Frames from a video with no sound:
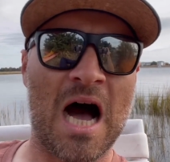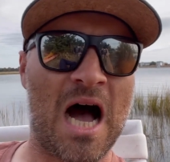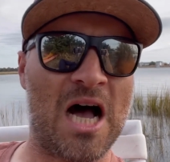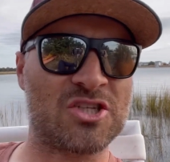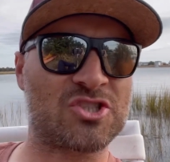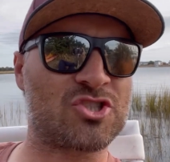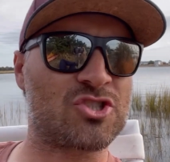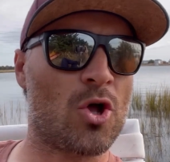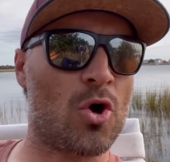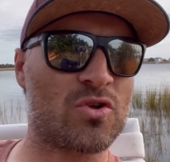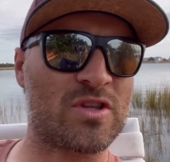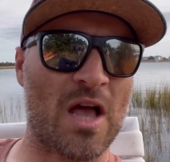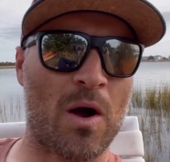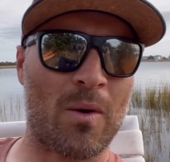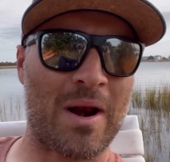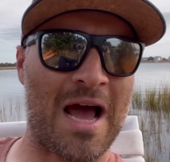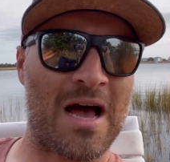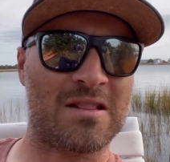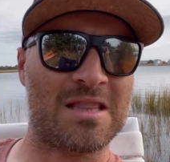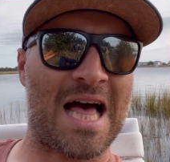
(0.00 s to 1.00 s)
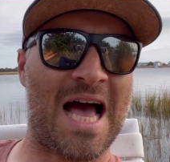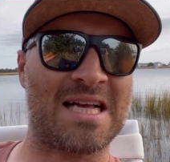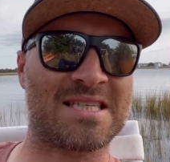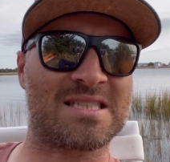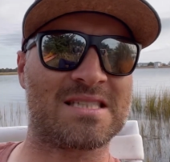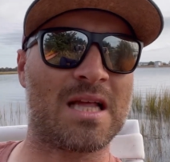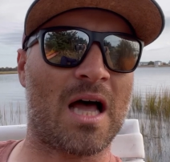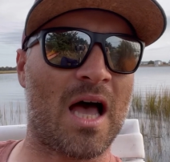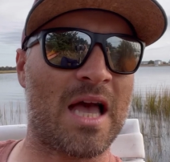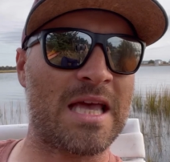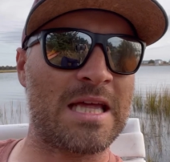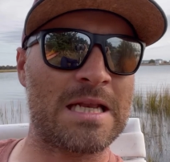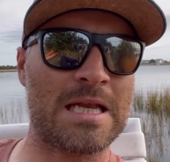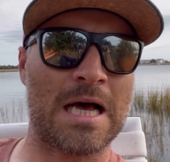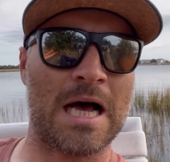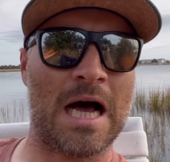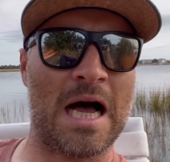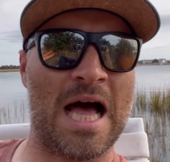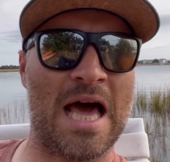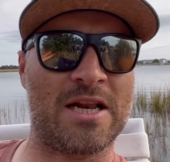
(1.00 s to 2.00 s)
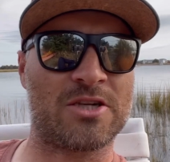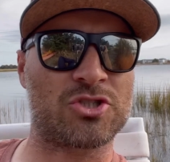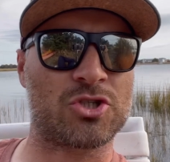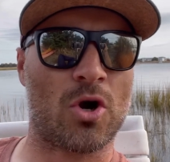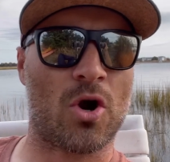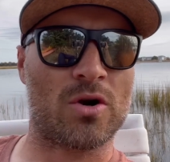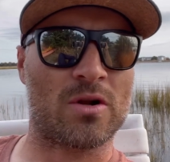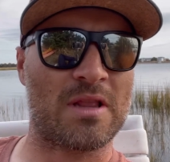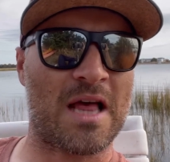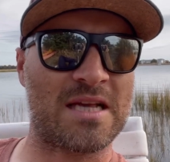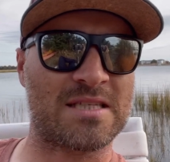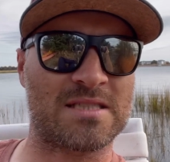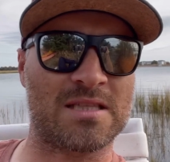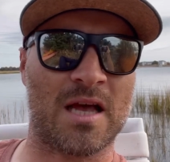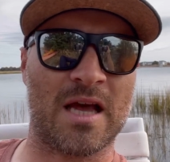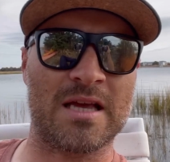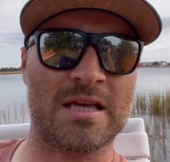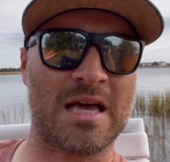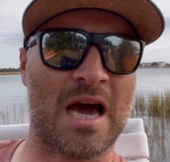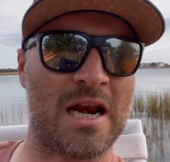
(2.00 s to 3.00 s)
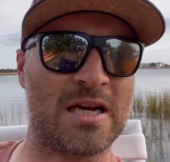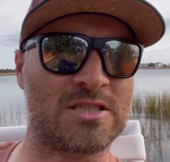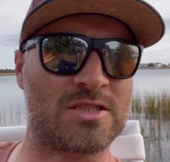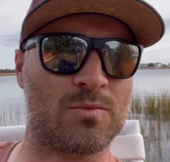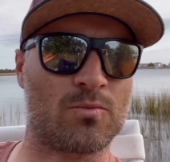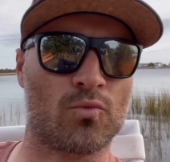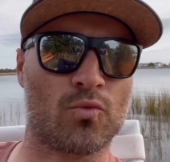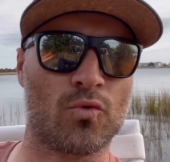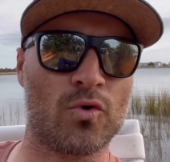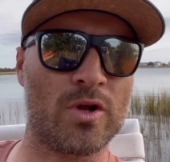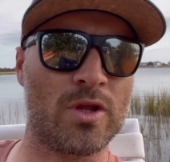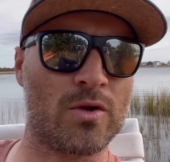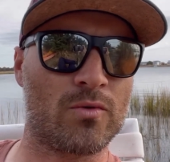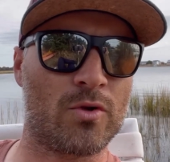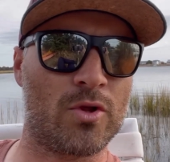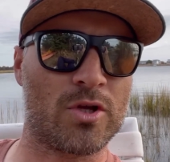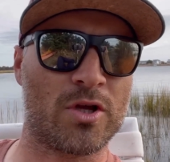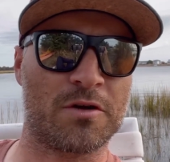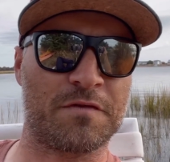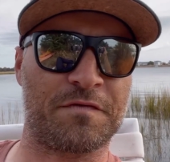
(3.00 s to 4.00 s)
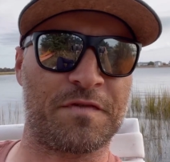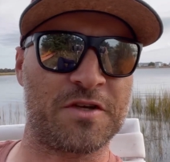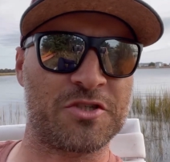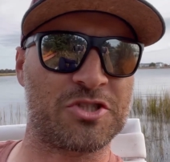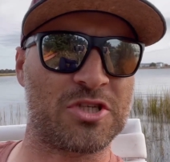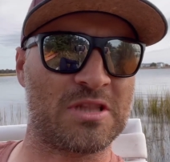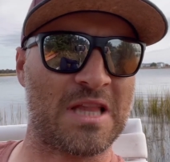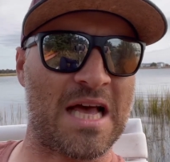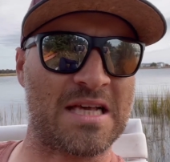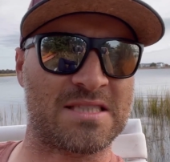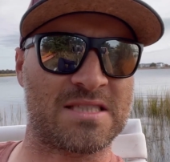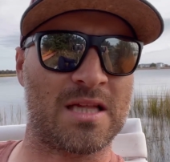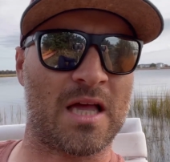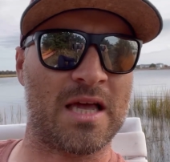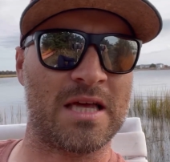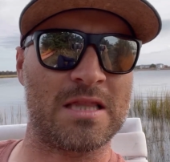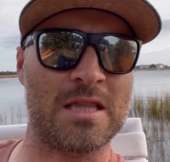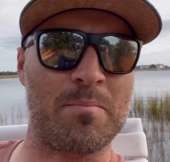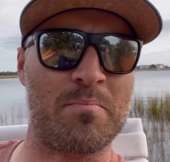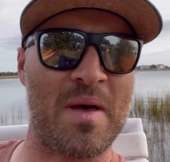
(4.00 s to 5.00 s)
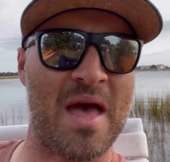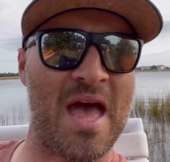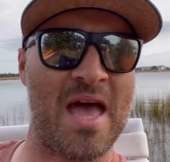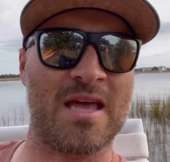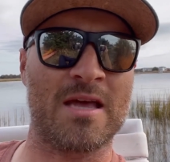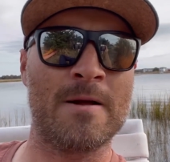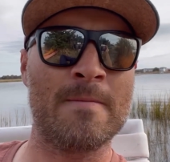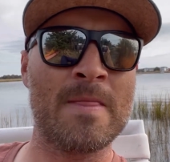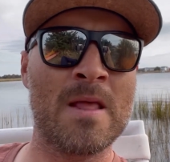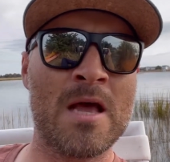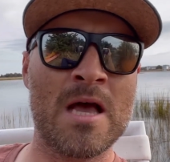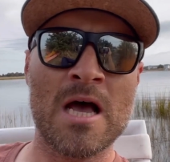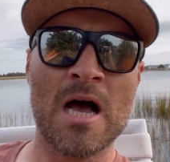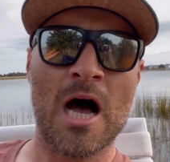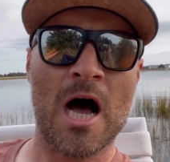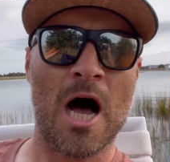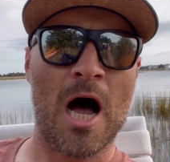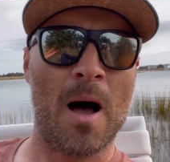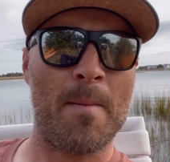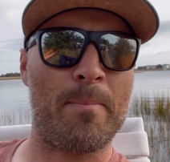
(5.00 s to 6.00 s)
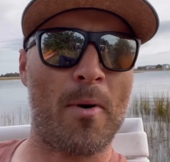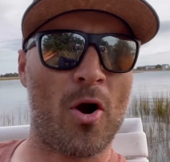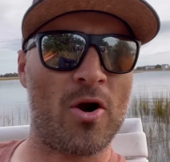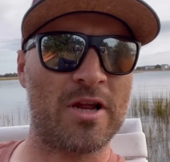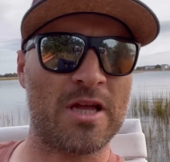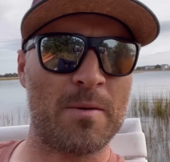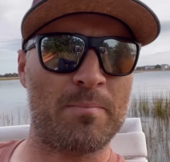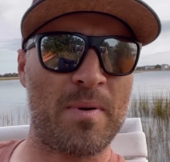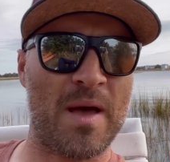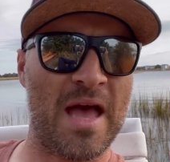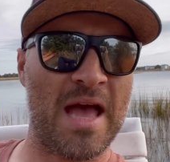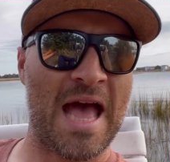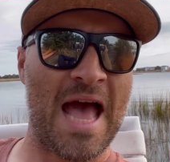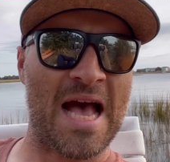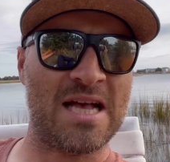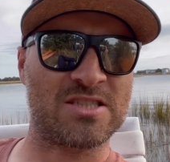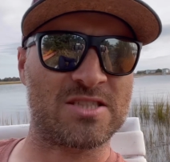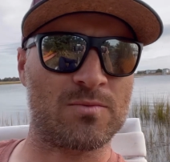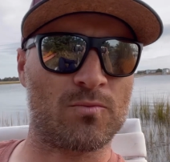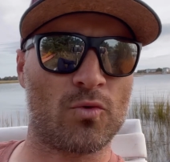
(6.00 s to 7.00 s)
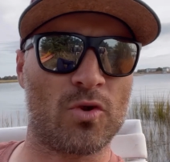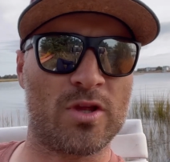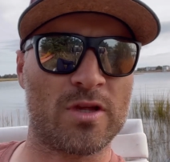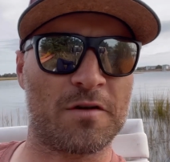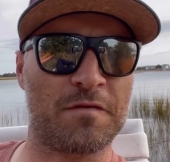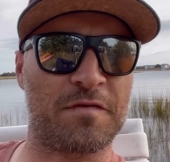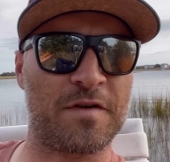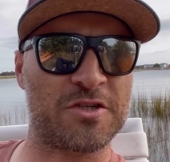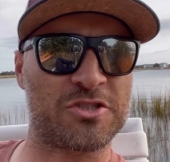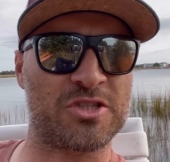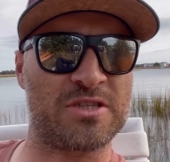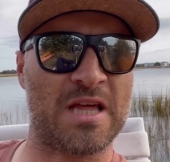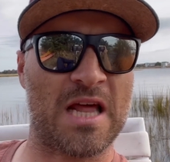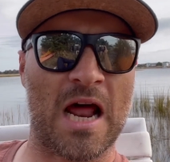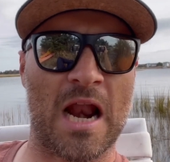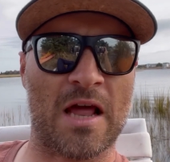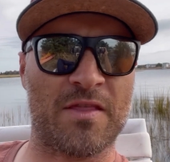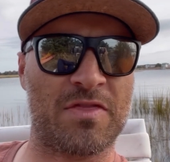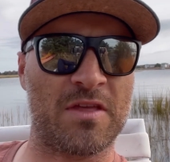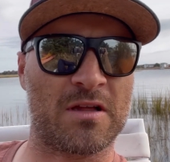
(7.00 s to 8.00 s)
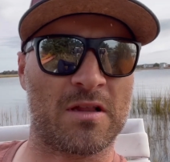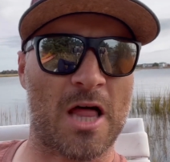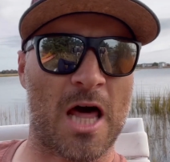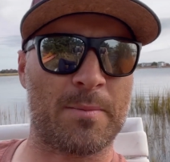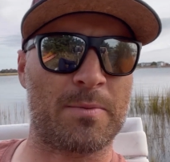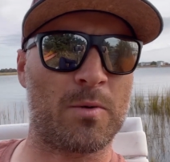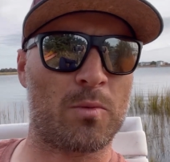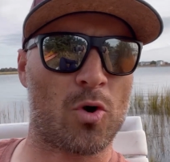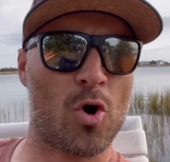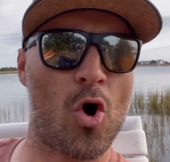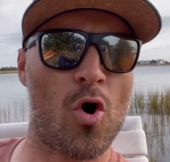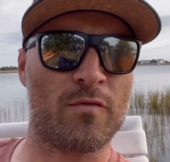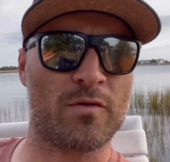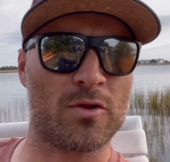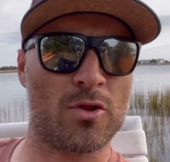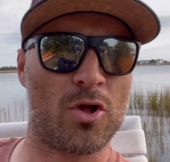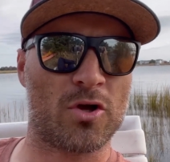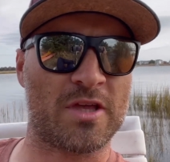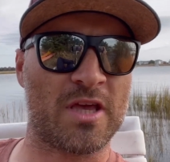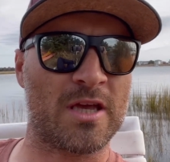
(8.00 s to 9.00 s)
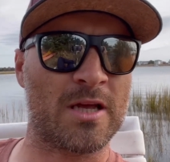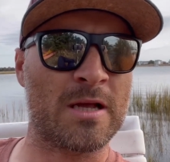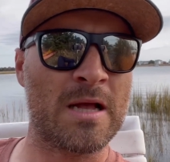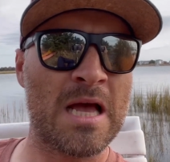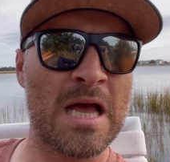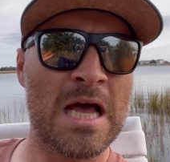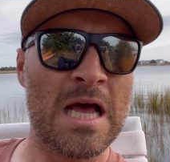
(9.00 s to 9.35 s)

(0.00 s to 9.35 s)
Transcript: Stoked I went out last night. Had a charter last night. Got in some really, really good fishing last night in the bay. Barnegat Bay has some really good fishing that I think a lot of people are overlooking.